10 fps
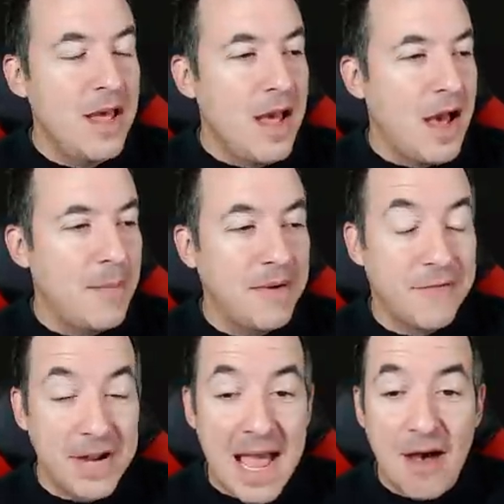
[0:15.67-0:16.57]
But
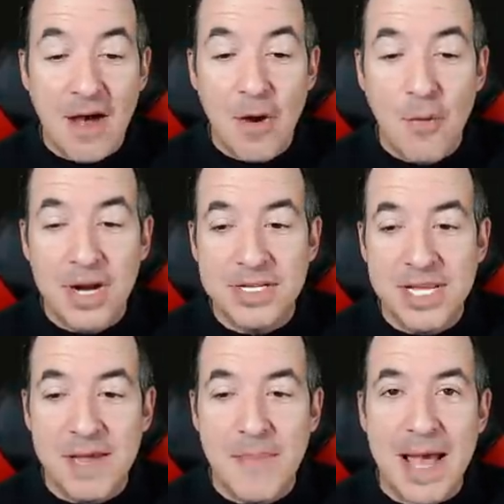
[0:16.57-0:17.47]
for now, I wanted to
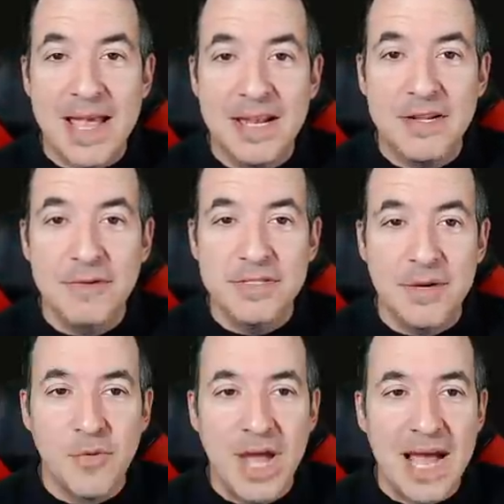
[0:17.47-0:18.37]
get back into
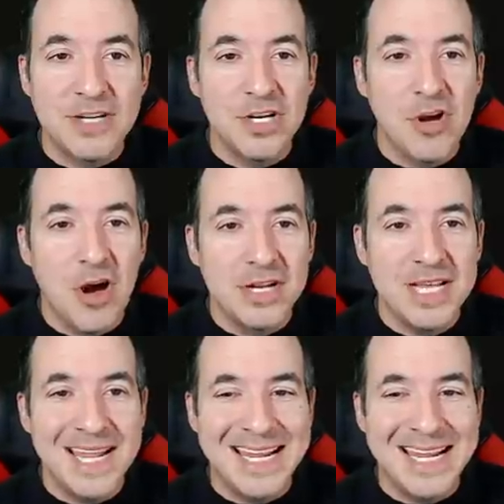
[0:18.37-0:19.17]
some reaction content,